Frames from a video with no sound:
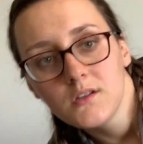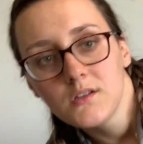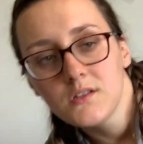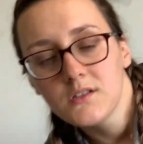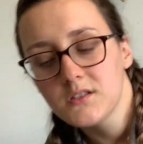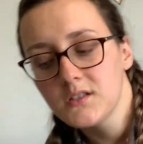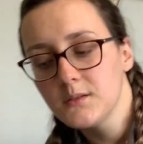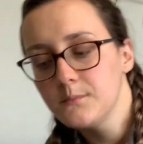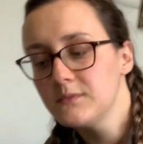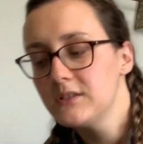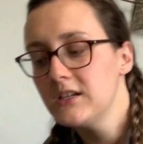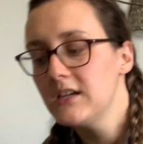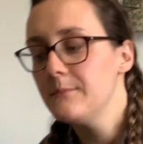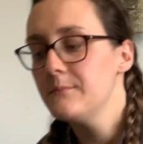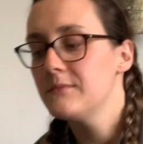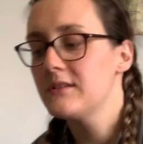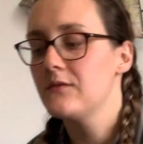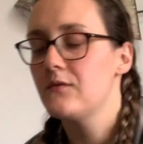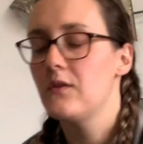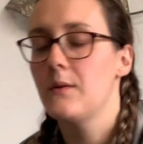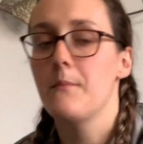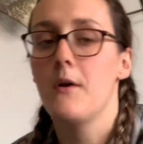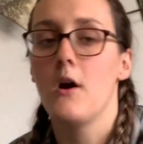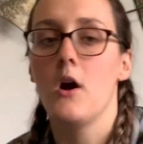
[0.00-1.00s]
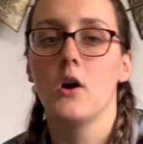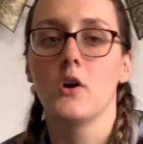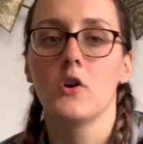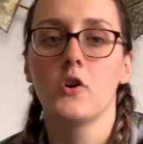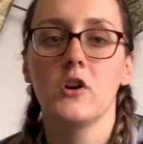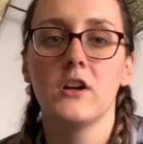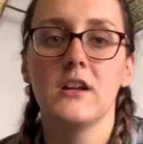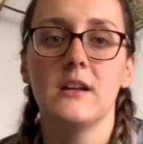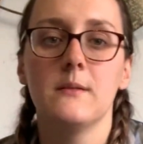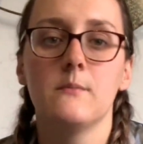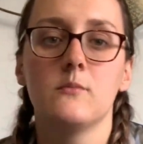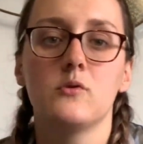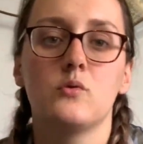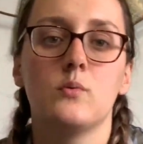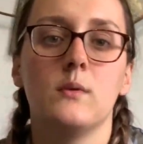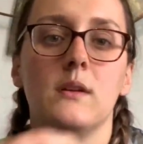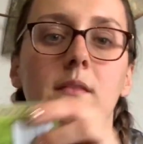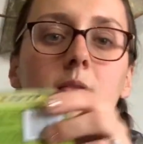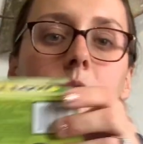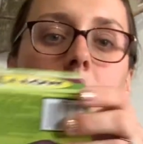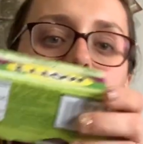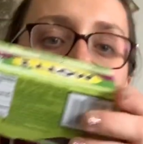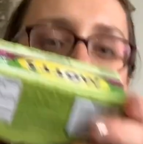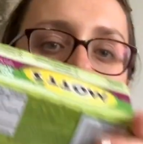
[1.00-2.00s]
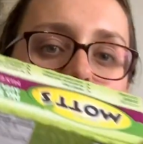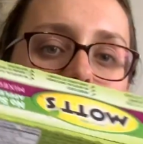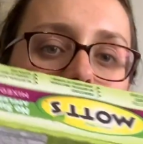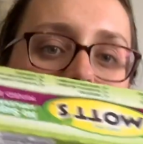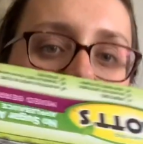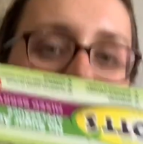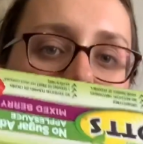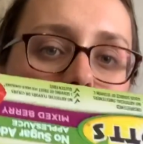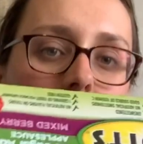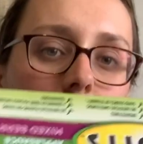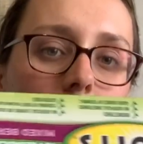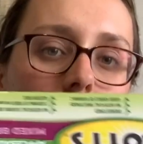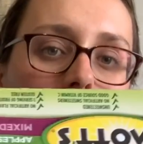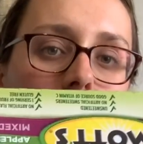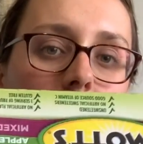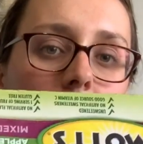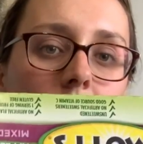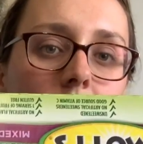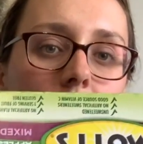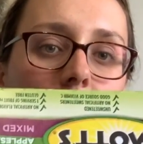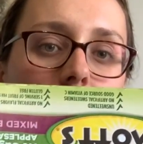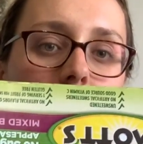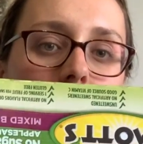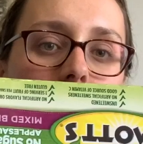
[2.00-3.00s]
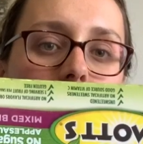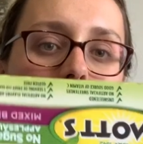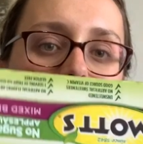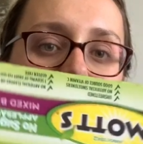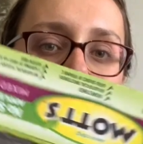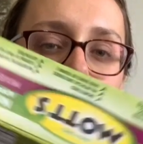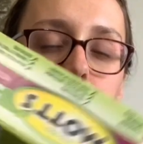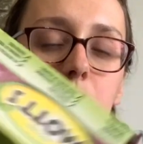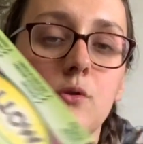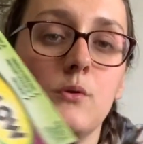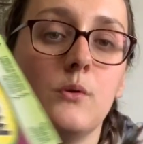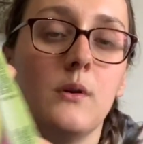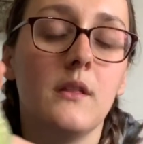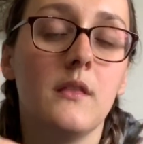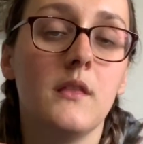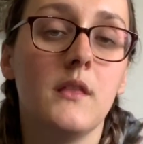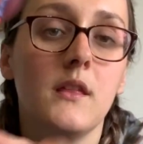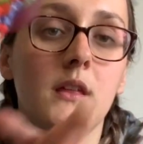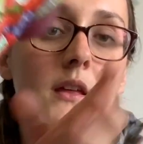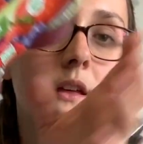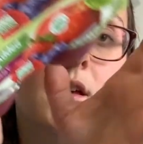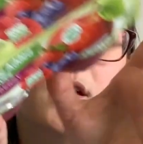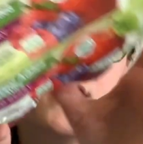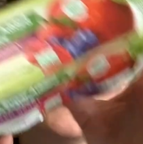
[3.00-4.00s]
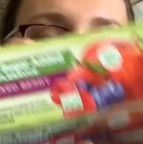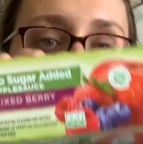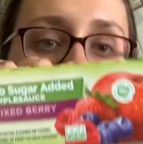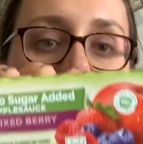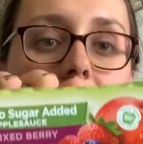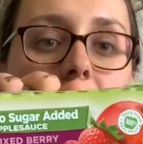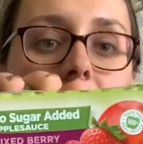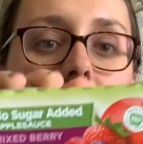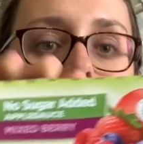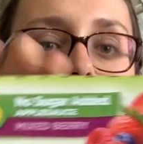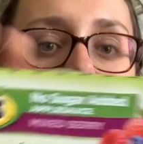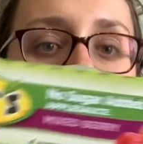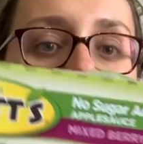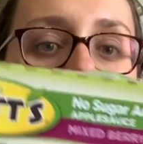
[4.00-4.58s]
Sometimes if I'm hungry in between lunch and dinner, I'll do this